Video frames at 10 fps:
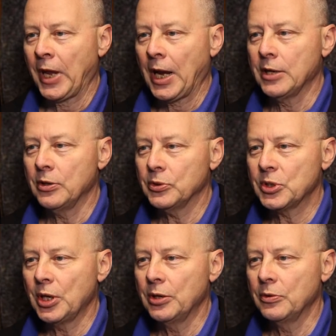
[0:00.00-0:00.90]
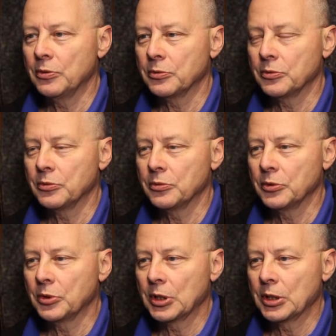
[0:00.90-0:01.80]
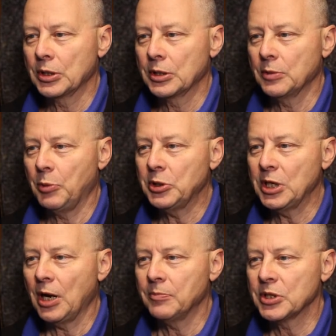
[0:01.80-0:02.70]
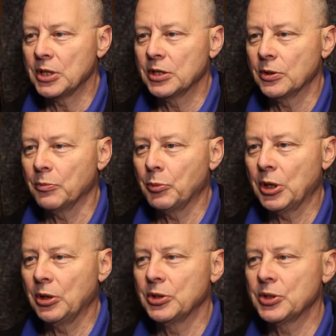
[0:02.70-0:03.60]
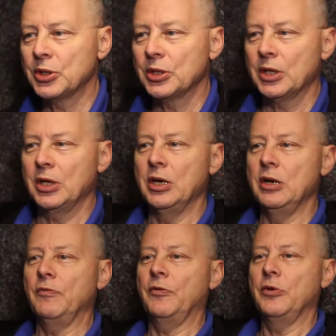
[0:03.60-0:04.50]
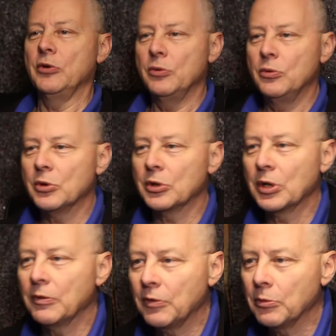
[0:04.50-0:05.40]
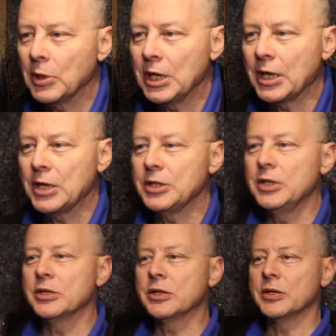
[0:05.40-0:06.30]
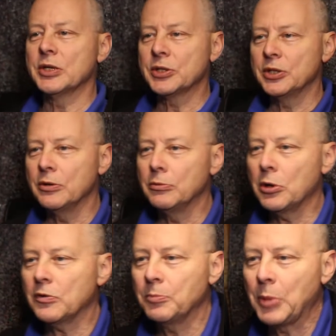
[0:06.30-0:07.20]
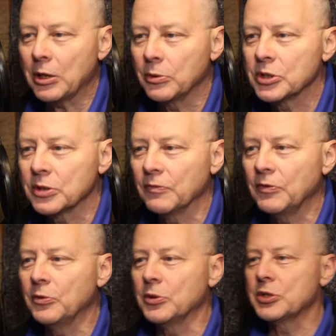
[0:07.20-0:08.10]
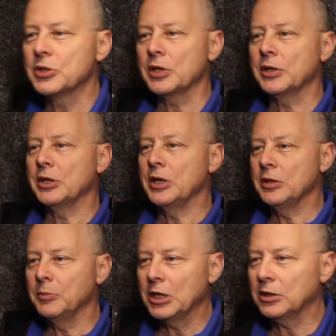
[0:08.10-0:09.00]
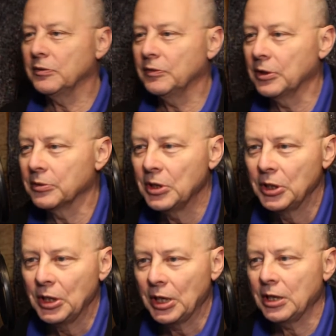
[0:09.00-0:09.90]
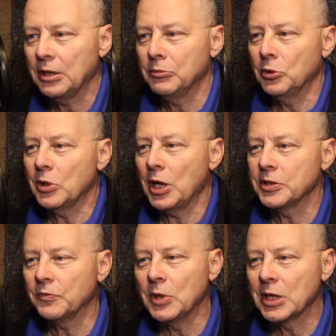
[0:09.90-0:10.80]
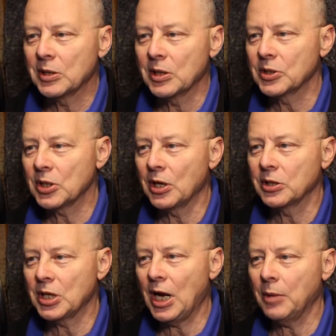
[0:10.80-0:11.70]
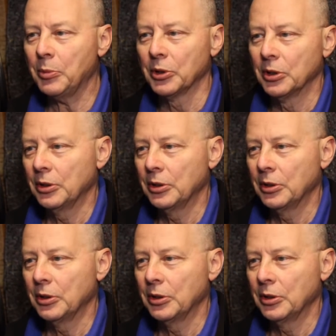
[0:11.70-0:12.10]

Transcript: And also, the body comes into it because if you really get into this and you rock backwards and forwards near the microphone, all kinds of weird things are going to happen.